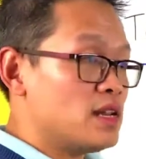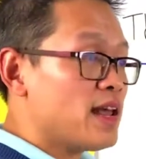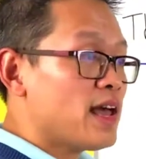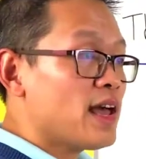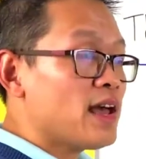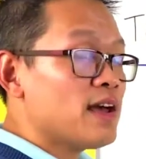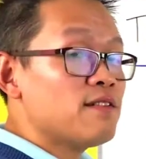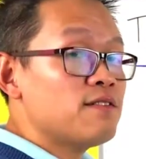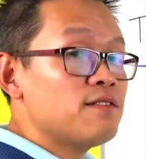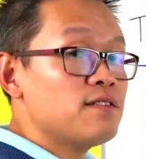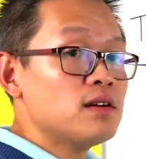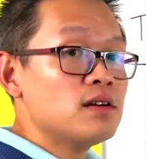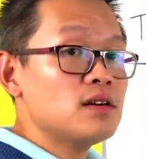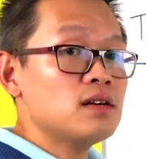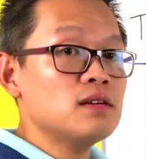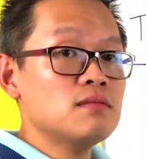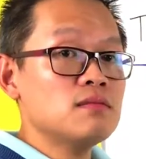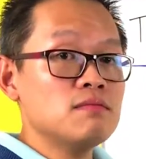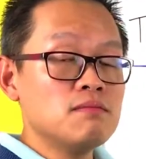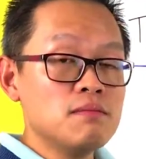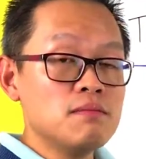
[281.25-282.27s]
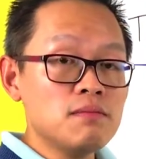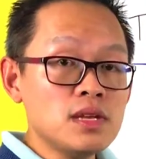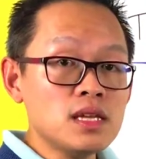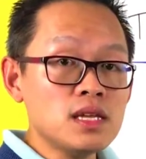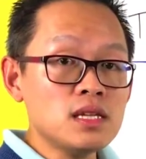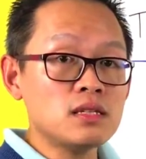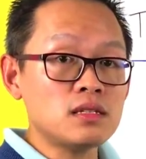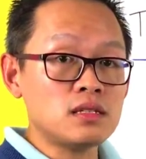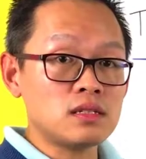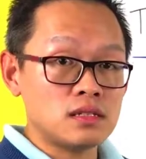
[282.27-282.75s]
never
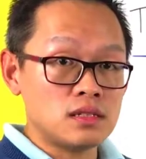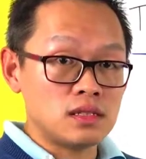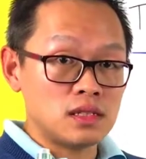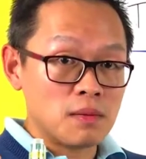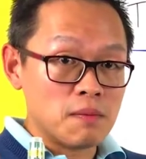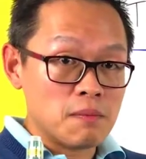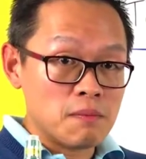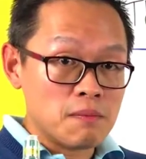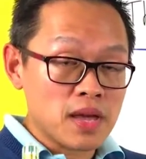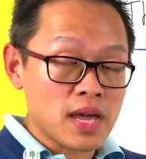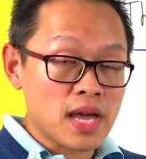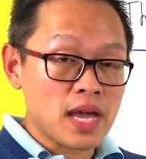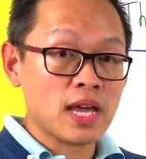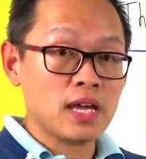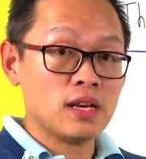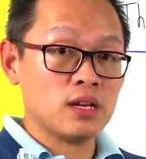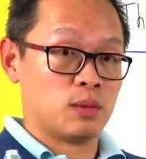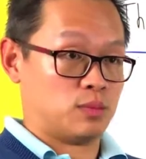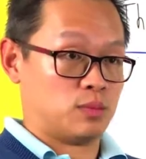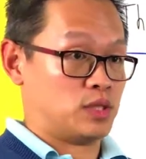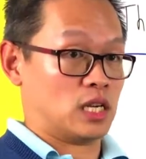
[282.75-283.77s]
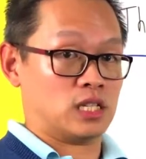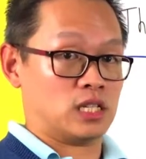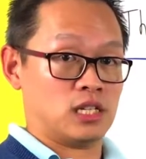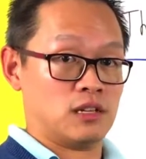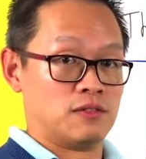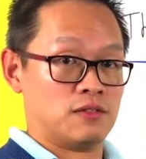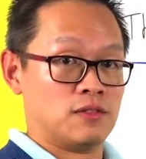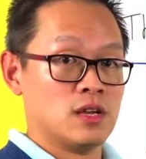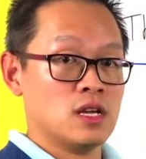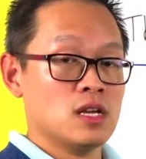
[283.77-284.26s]
miss the main
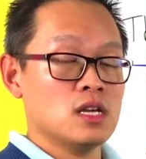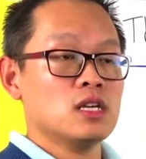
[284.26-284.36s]
objective.